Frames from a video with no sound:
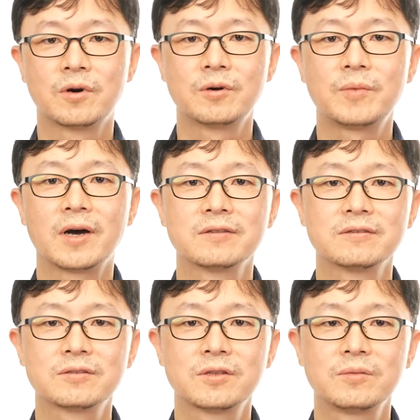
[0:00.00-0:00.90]
so we
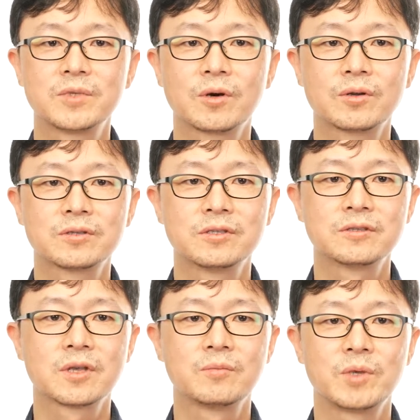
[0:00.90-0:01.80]
needed more stream
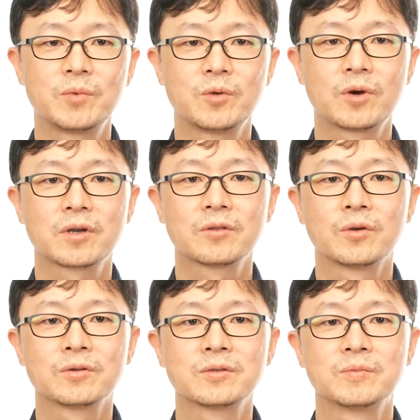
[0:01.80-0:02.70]
processing systems.